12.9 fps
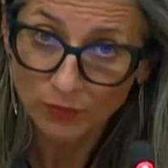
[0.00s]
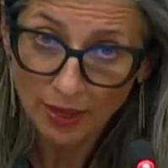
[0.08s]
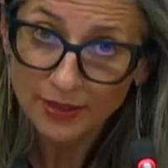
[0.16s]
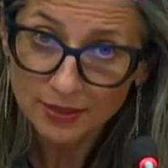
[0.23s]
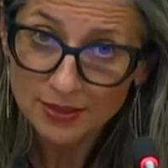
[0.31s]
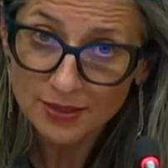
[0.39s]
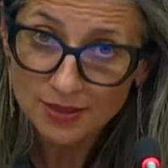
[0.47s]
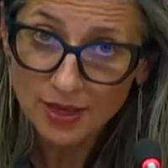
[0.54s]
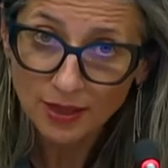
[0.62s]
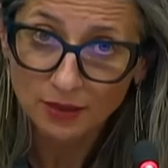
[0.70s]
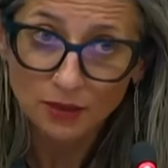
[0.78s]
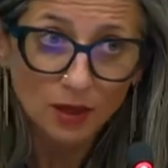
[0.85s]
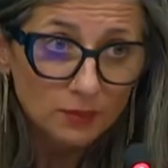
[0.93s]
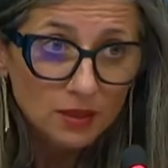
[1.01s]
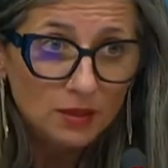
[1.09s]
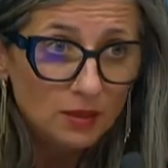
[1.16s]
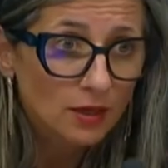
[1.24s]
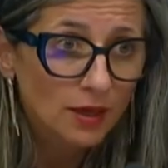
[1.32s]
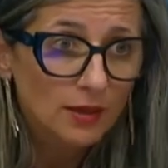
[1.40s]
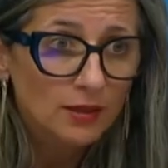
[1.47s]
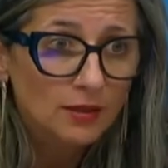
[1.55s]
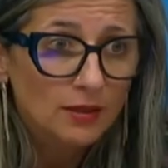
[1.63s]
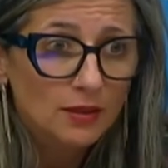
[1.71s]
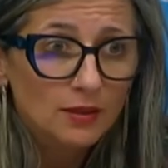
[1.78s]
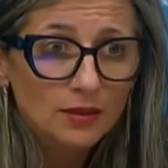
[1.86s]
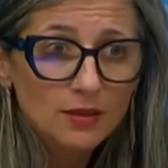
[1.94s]
I understand. I mean,
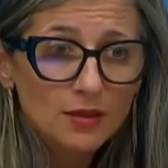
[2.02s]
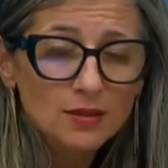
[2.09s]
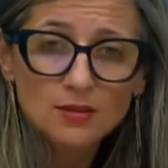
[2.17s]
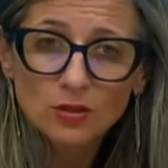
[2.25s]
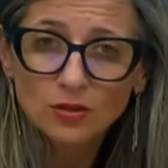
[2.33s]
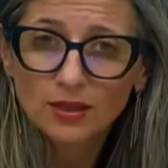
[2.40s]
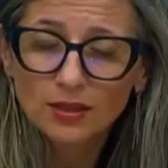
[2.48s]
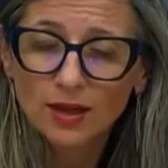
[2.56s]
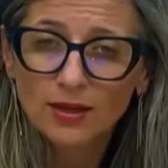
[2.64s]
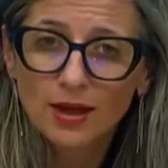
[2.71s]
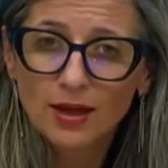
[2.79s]
it's not that